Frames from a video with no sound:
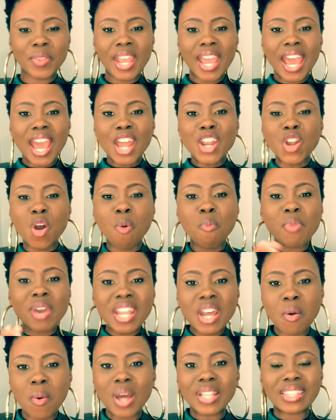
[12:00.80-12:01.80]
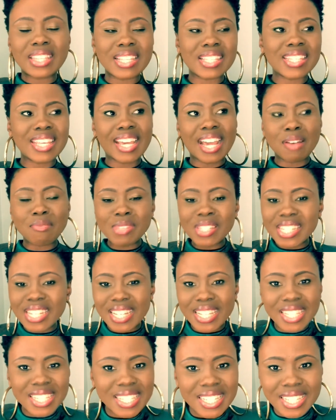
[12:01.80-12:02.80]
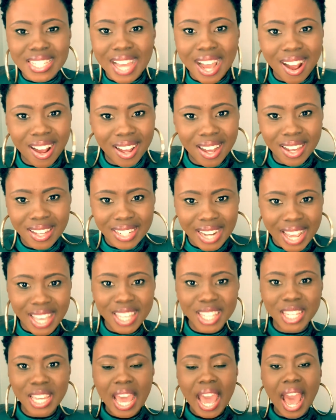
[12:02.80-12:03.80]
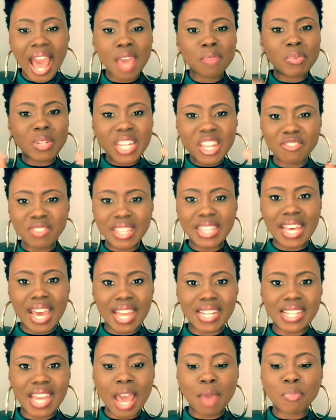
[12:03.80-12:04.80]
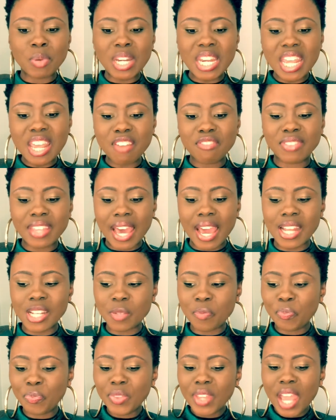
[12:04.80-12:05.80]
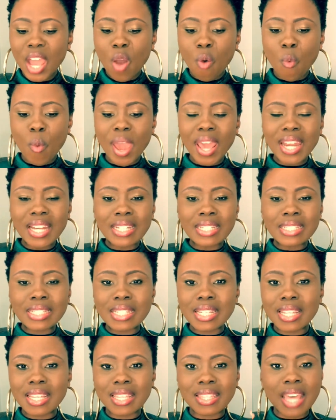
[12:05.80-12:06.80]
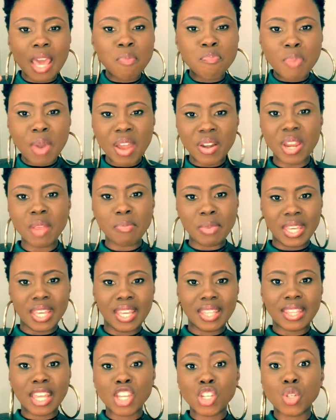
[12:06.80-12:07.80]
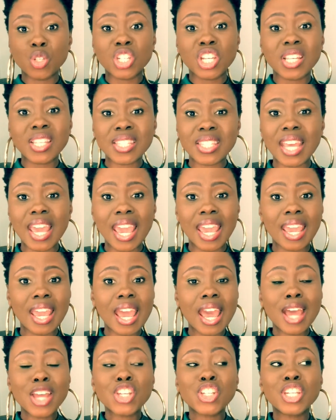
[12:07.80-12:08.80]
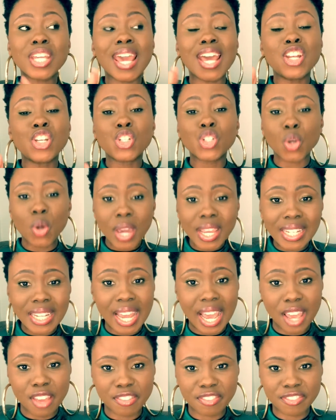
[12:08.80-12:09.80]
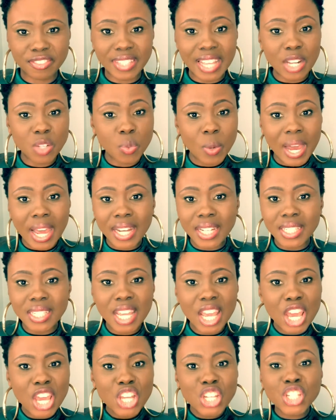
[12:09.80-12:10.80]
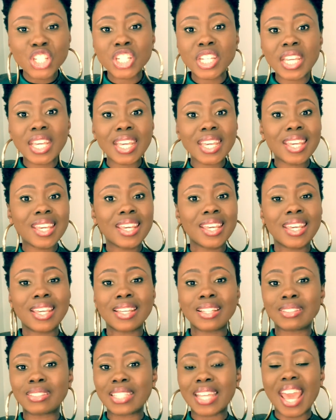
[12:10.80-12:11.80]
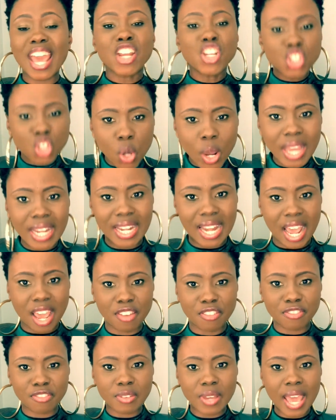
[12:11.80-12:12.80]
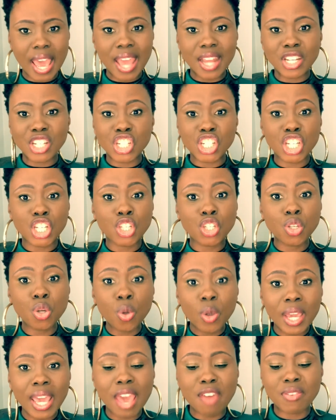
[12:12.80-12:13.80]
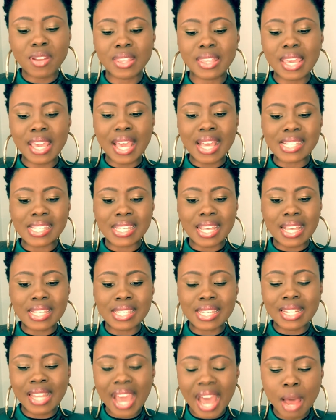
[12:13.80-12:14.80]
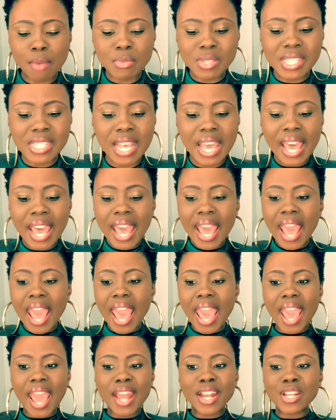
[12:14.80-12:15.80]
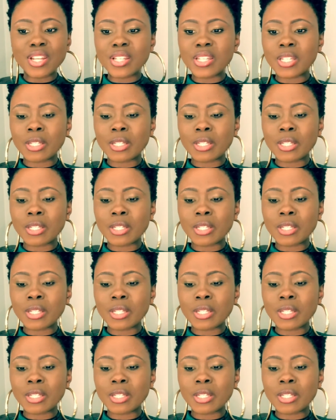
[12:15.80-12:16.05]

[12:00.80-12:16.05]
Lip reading: no matter what the circumstances are. Like, I believe in that. I believe that when they bury me, they should just say, she enjoyed life. That one, she enjoyed life, and she took everything as it comes, and